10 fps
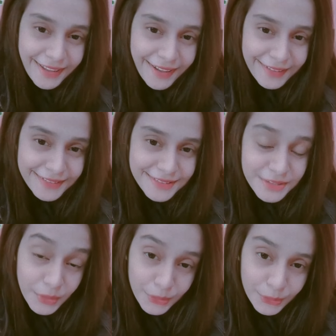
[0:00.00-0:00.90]
Guys,
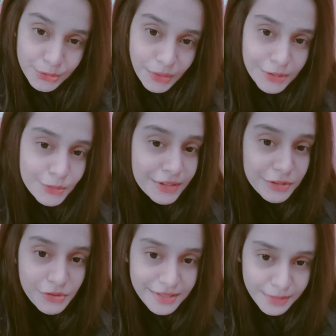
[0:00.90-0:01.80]
so
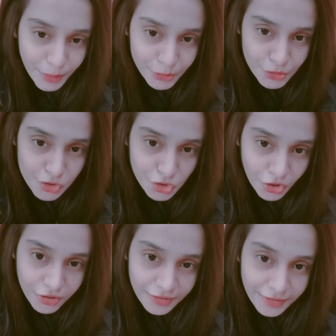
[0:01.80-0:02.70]
2023 is about to
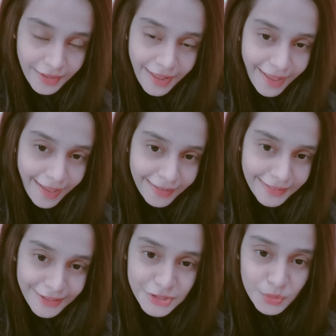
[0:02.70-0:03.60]
start,
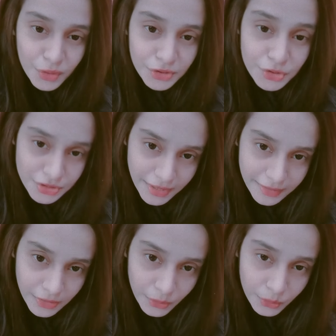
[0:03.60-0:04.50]
and I just wanted to
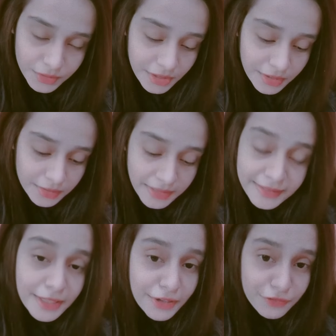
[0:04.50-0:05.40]
tell you the
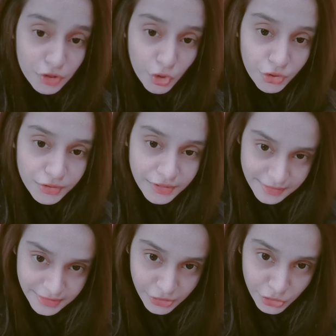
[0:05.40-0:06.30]
thing that I've learned
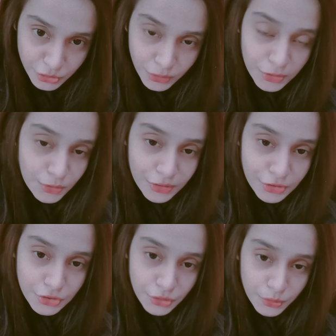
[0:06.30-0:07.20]
this year,
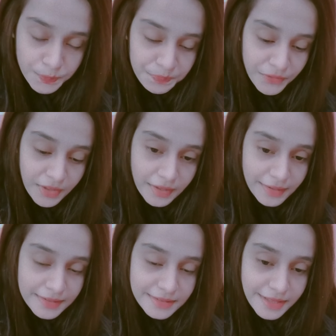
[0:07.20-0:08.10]
2022,
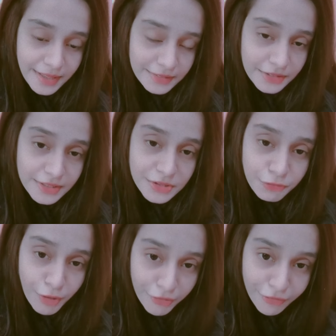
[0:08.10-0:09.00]
is that it's
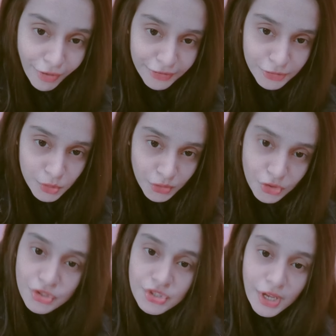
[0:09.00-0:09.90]
very vital to
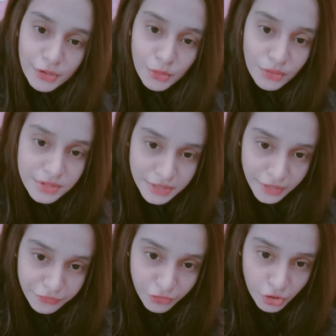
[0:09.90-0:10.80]
understand your
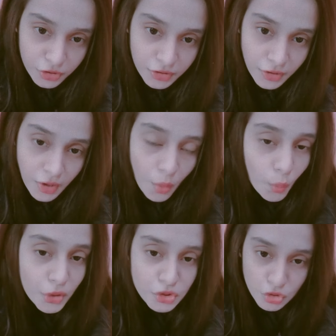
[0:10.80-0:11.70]
self-worth.
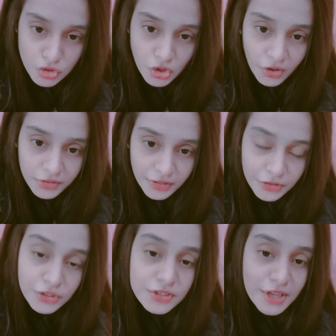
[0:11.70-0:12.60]
Once you start
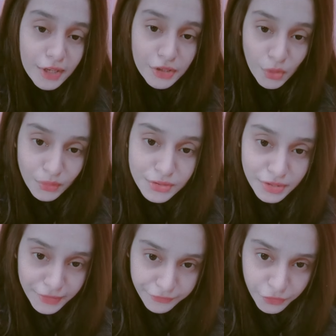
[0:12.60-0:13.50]
understanding your
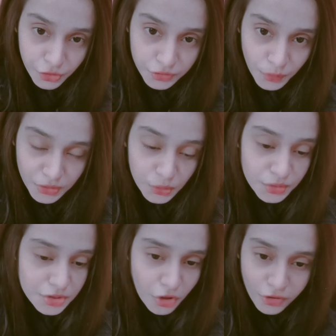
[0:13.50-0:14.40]
self-worth, when
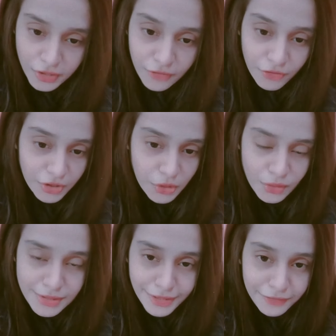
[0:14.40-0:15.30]
you start giving
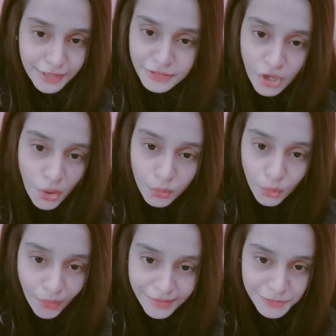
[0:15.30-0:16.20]
yourself that
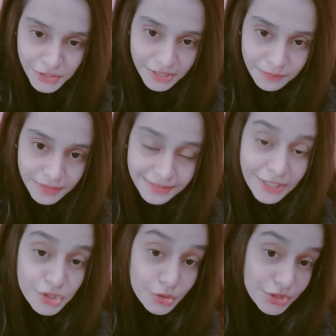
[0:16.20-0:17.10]
royal treatment
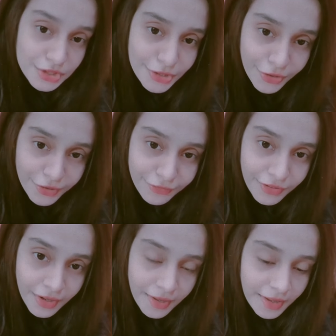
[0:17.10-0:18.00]
that you deserve,
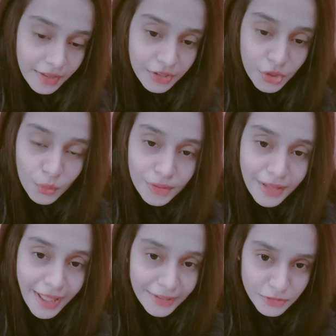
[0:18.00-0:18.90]
you
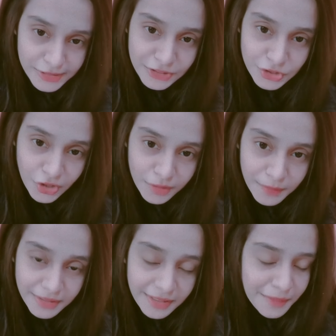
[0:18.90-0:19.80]
will actually start
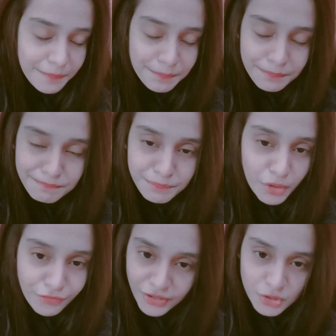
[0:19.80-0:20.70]
making
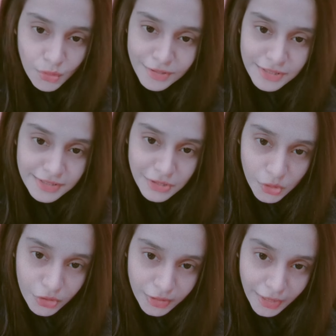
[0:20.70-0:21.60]
perfect choices in
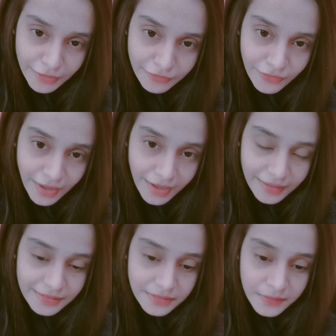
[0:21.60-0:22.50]
your life.
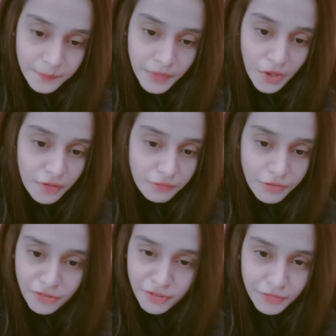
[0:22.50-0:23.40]
And
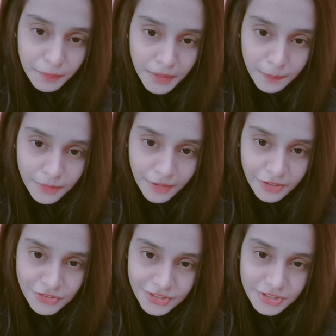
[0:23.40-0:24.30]
wherever people
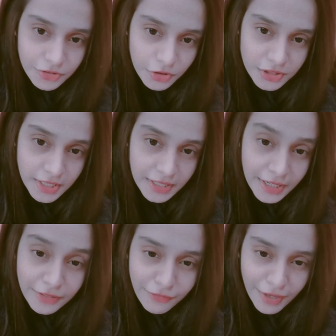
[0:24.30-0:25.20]
are just,
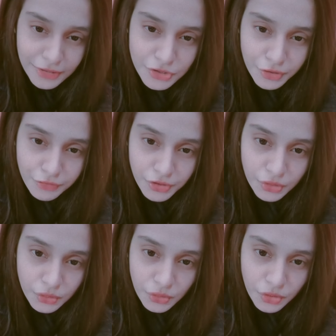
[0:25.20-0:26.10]
taking advantage of
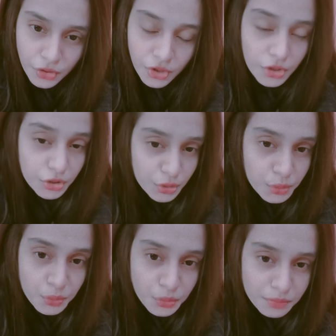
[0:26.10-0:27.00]

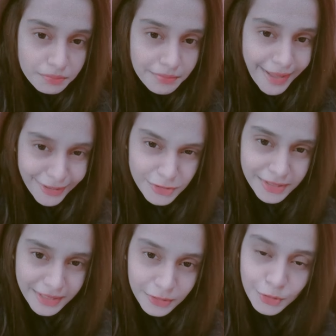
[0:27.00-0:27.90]
you
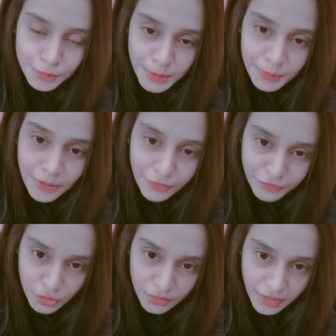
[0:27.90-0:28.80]
actually kick those people out
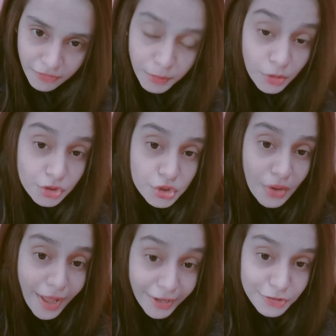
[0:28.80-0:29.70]
of your life because
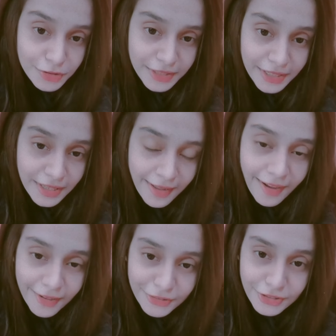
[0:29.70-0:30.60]
you actually
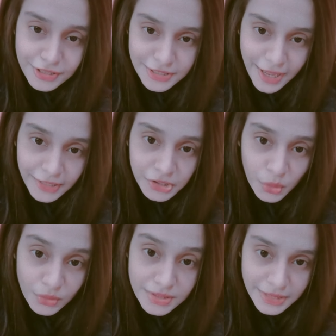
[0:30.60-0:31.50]
understand
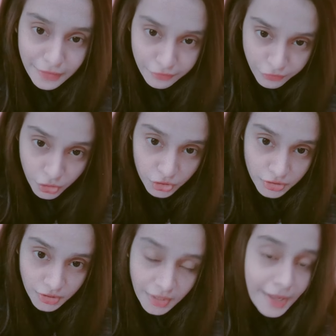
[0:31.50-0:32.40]
your self-worth.